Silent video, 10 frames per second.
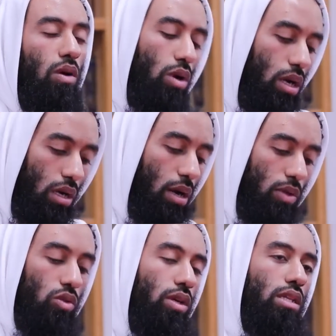We're going to
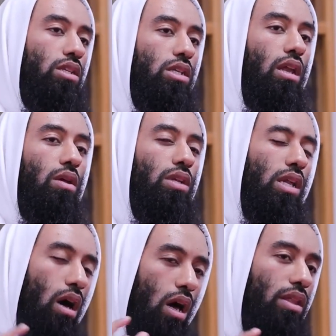come on to it, inshallah.
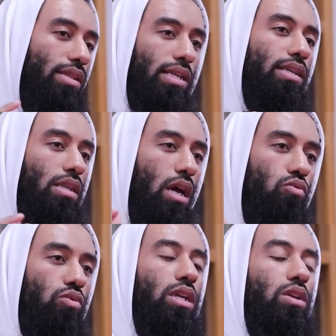There are other stats that I
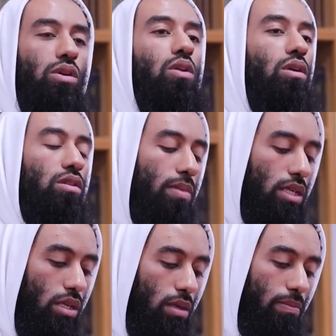really, really want to
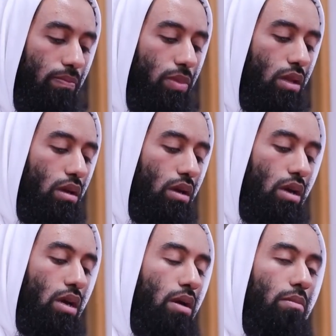mention.
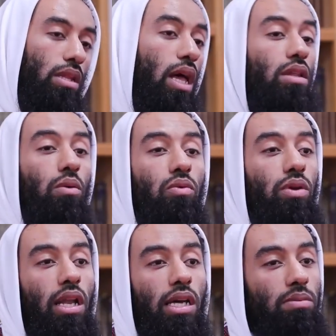But now that we
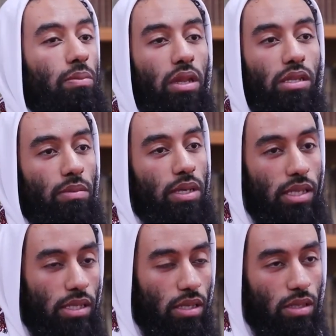realize, my brothers and my
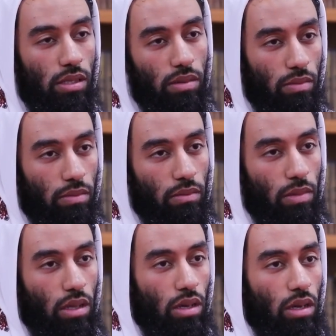sisters,
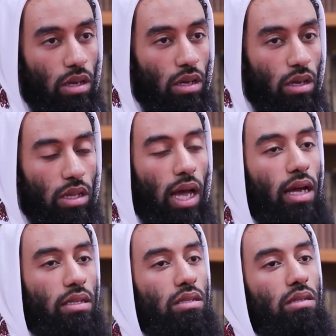
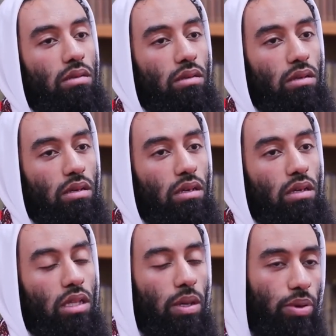that
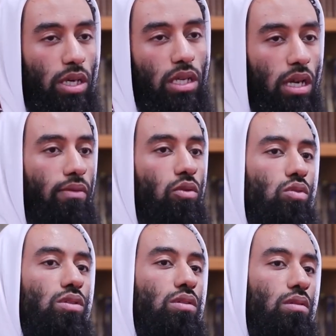depression
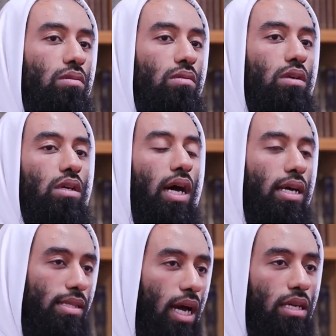levels,
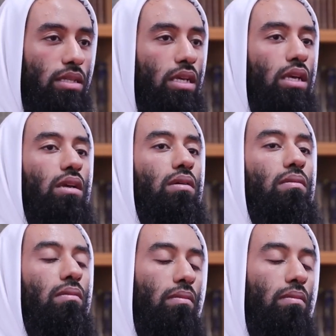anxiety